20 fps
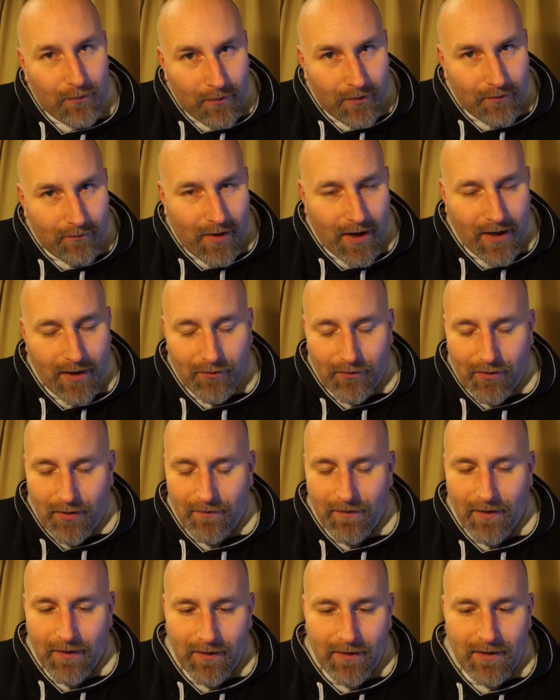with a Range
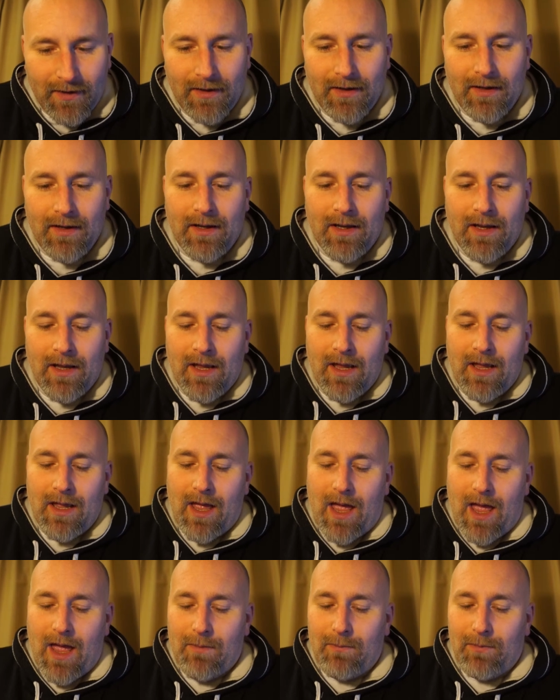Rover.
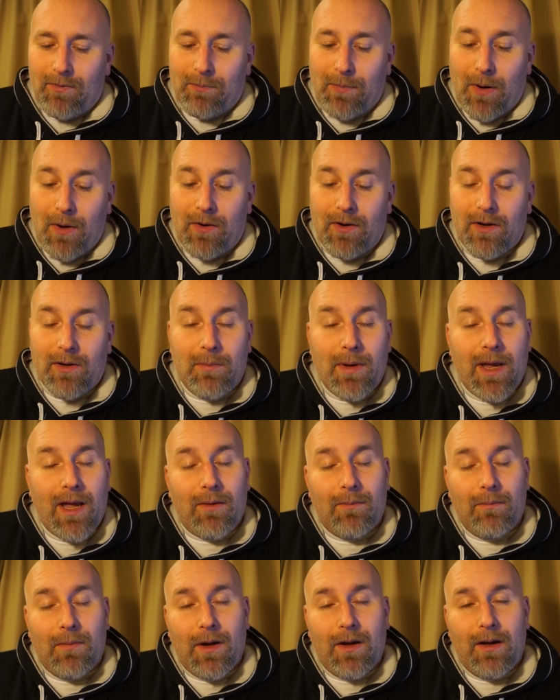We've spoken
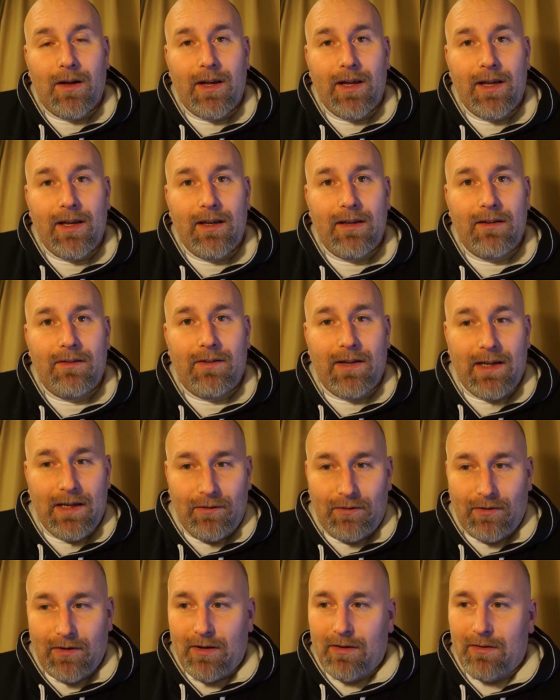about my
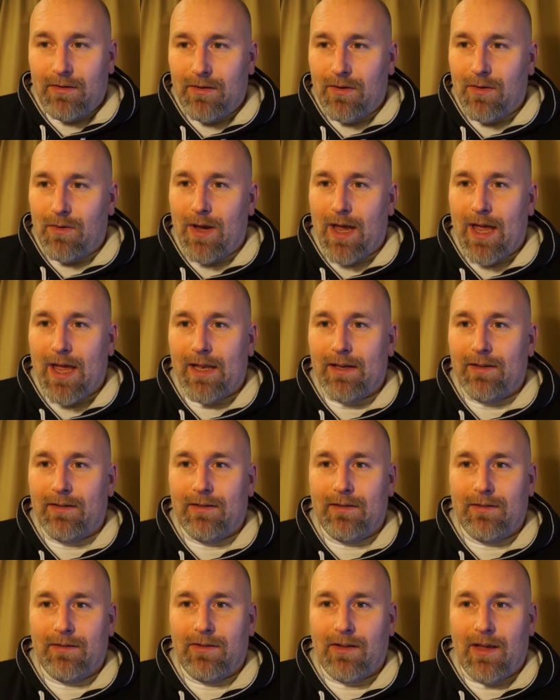teacher who had
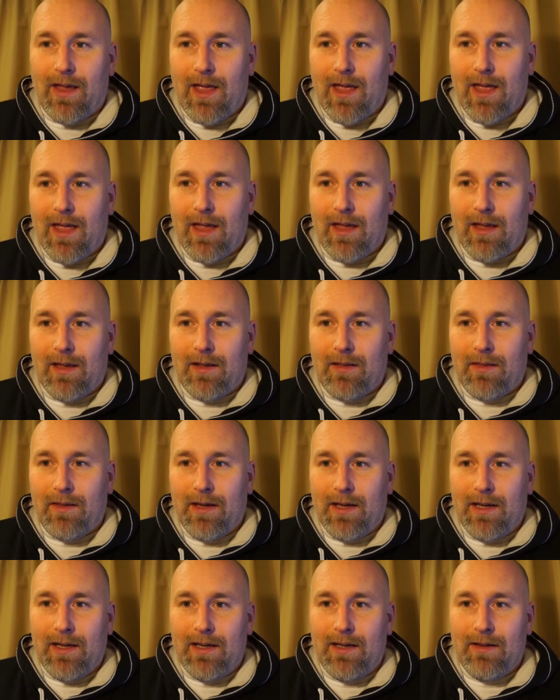
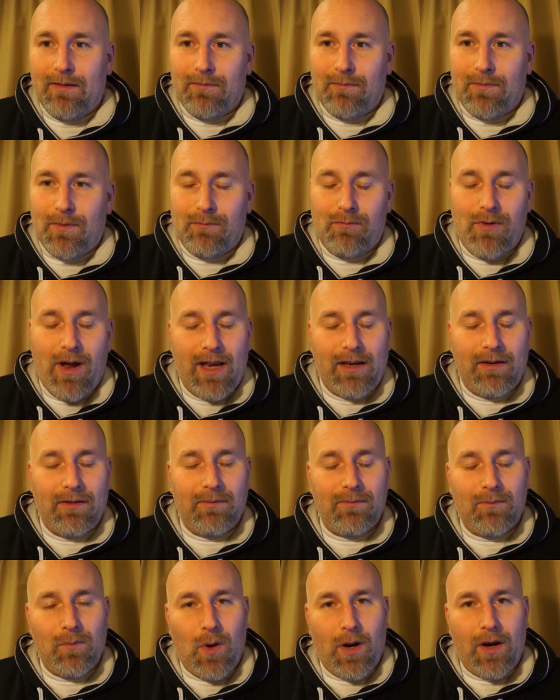the red
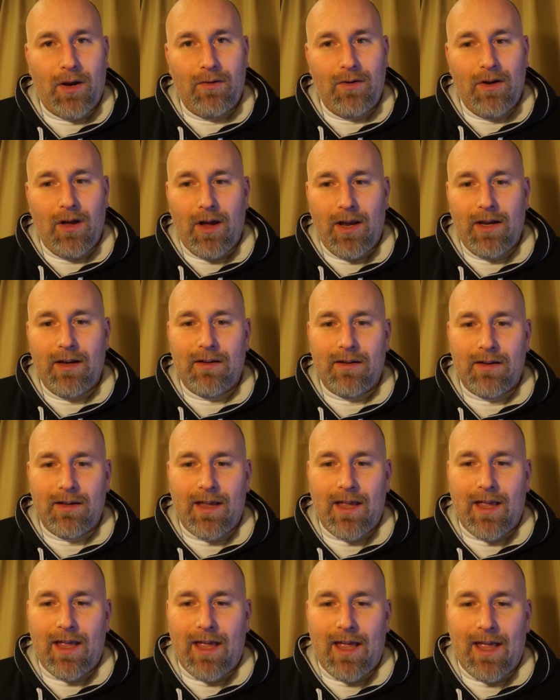109
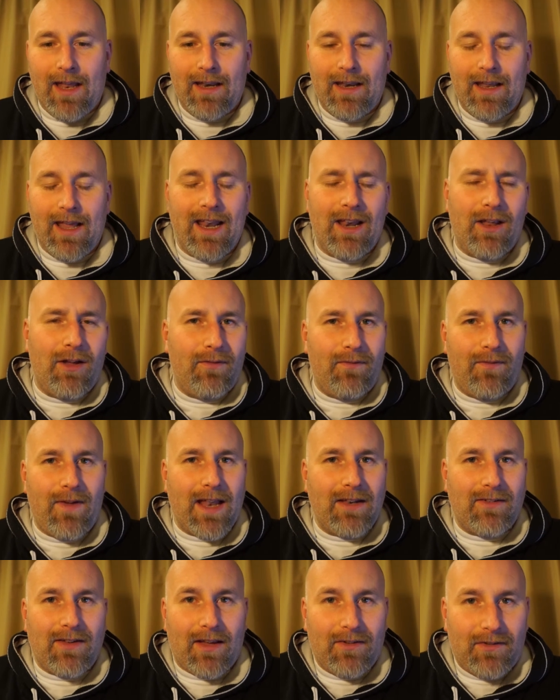and her
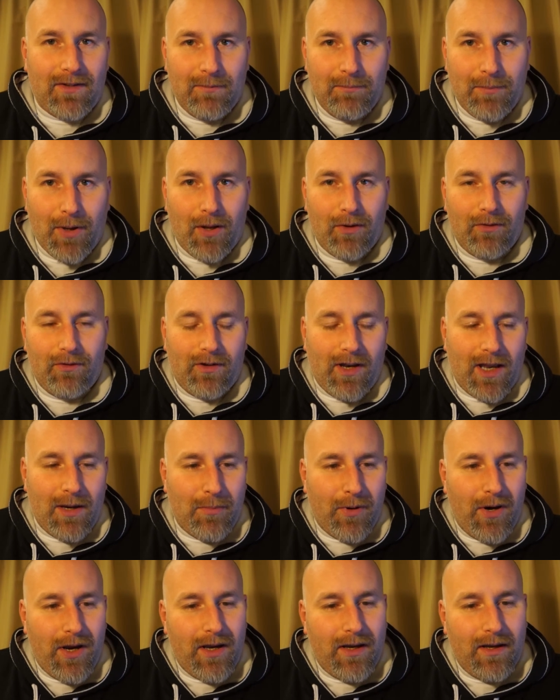fantastic barge
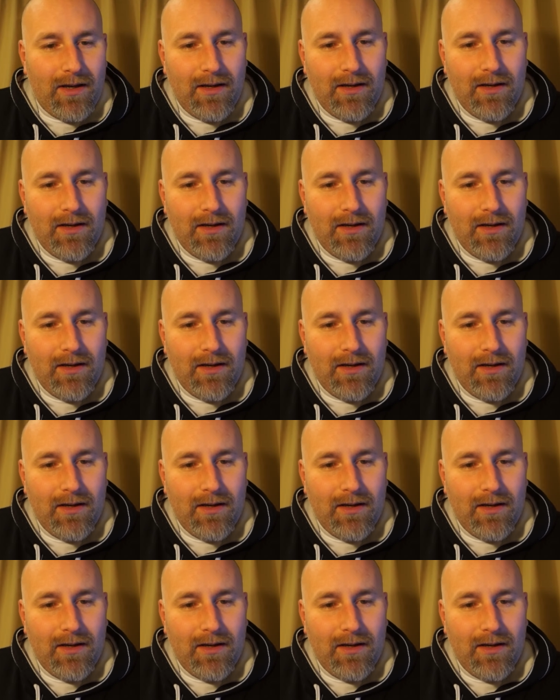Daybreak,